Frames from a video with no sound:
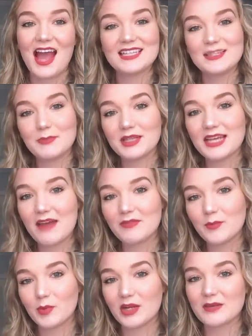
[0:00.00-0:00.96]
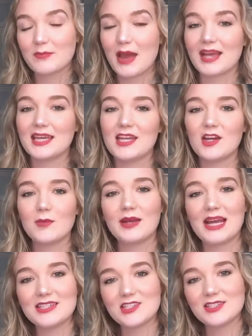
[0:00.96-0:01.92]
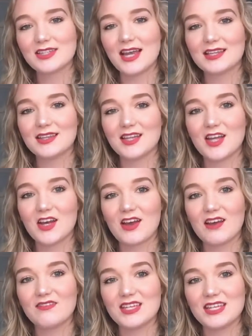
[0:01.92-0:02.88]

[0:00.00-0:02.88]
I typically have a print back here, but I just like the look of